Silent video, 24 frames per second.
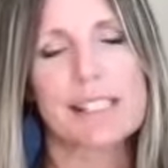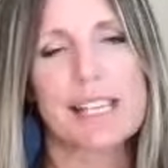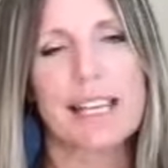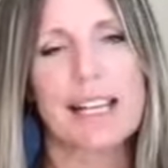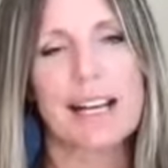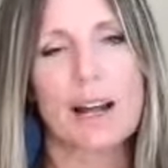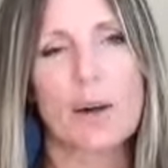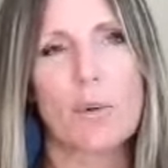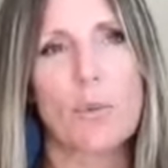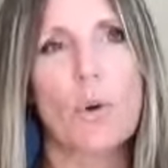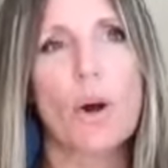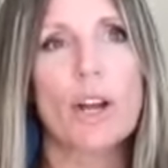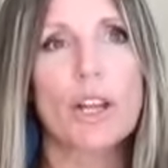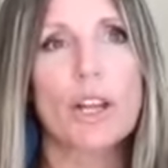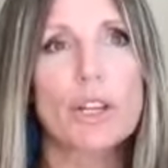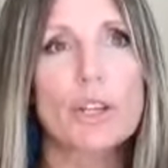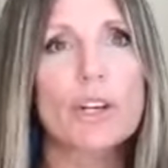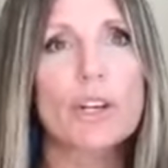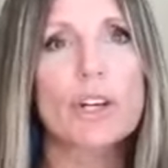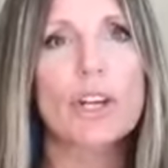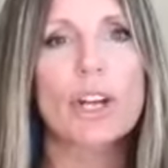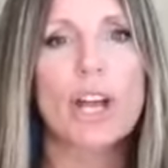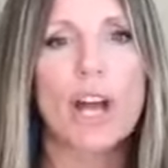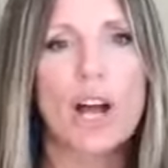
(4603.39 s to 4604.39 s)
And I want you
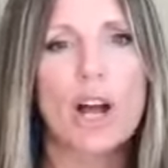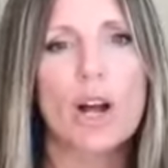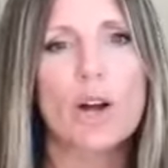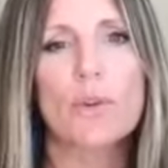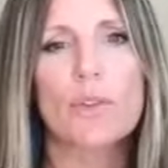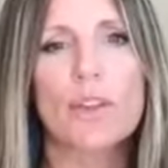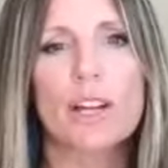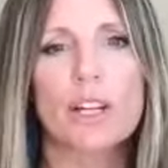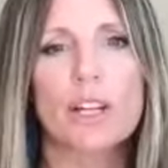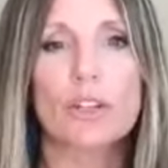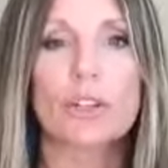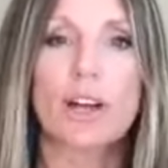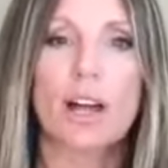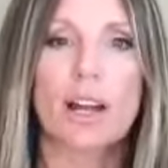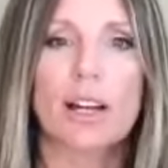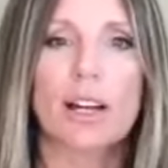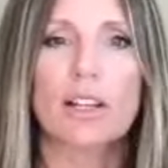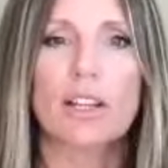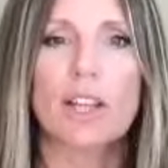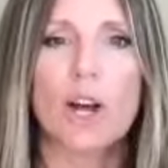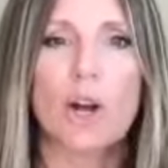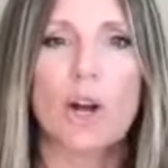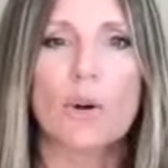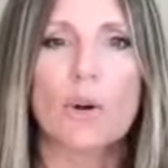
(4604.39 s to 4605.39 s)
to know that you're not
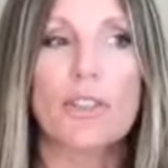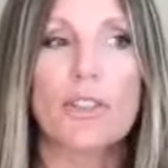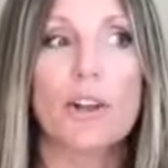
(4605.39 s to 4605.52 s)
alone.